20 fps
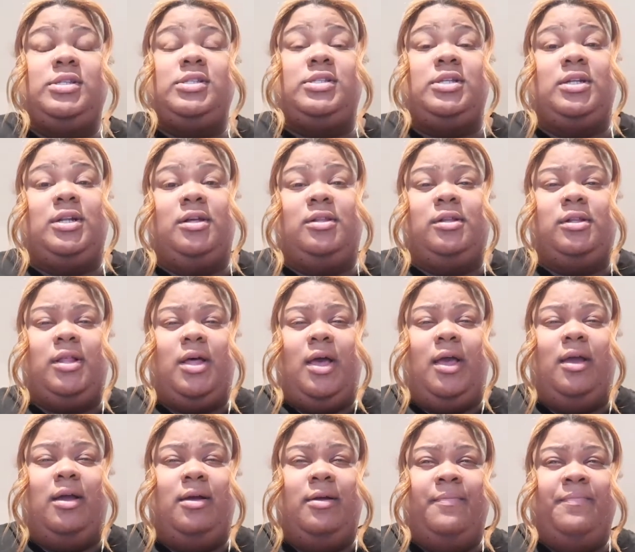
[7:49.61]
This is another
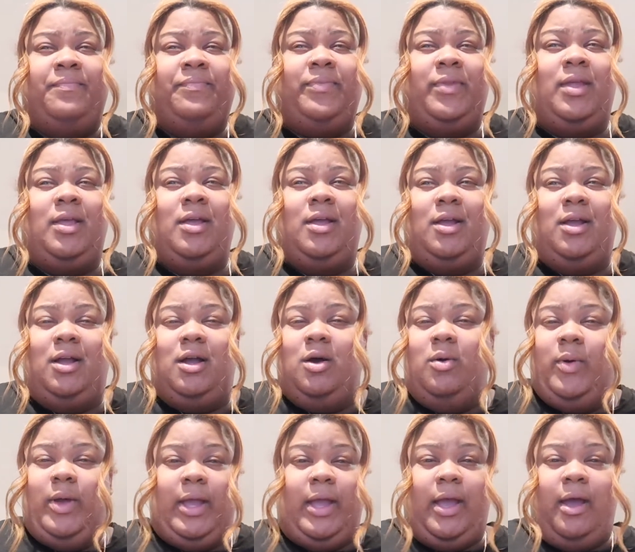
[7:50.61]
like
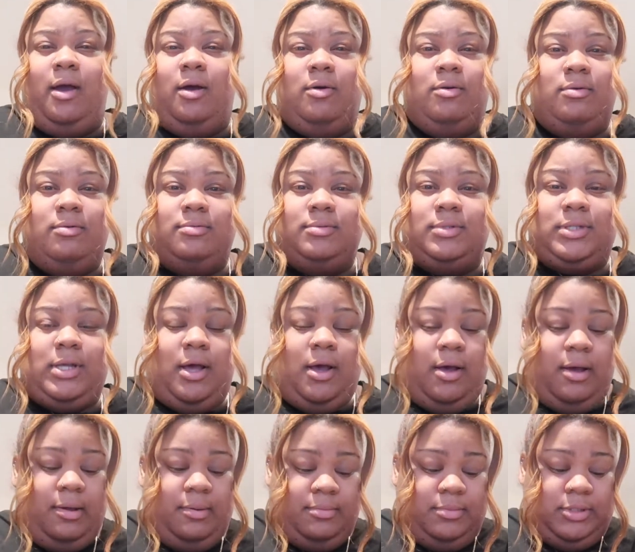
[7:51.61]
going out
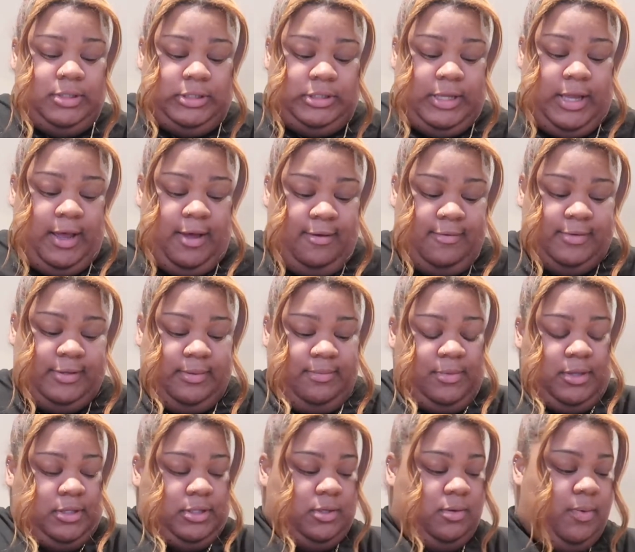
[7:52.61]
top just to have
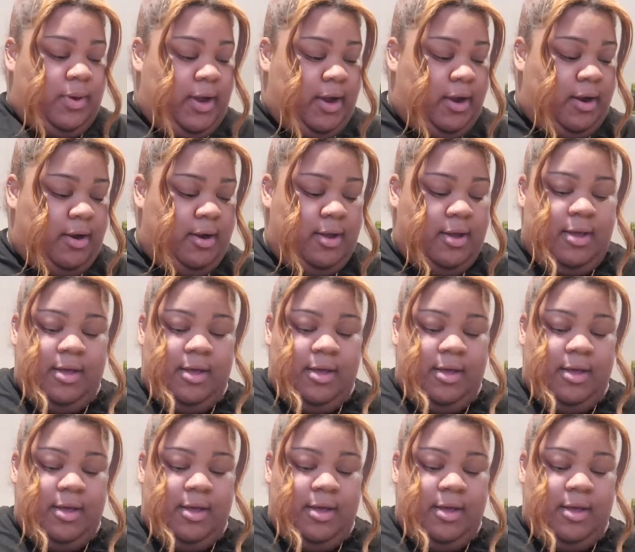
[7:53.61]
something to wear.